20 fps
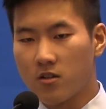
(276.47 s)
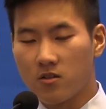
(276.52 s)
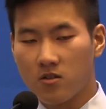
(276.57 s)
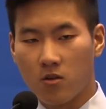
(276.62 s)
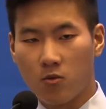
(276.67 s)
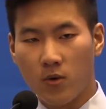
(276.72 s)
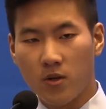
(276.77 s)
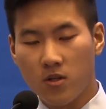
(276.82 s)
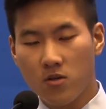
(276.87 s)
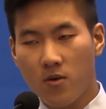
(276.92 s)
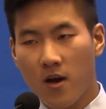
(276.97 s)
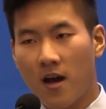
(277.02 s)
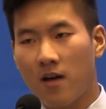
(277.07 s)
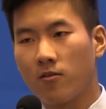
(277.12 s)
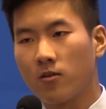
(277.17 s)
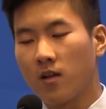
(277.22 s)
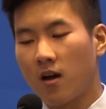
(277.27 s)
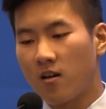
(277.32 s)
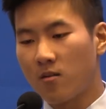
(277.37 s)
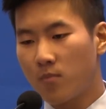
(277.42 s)
So we do have
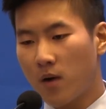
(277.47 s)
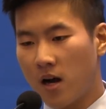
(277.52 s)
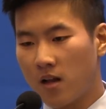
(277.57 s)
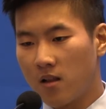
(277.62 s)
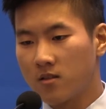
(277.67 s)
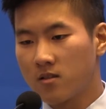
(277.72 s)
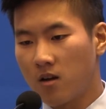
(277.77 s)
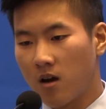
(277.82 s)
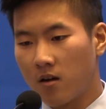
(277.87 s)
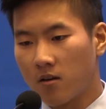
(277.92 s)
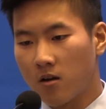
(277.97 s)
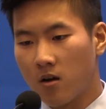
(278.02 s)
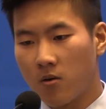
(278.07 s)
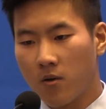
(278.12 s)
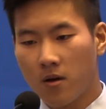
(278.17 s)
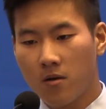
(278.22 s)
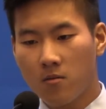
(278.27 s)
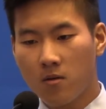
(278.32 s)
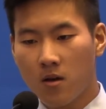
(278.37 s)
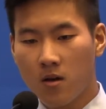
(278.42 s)
a lot of pilots
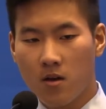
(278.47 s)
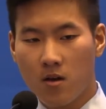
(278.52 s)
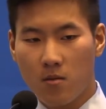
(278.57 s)
ongoing,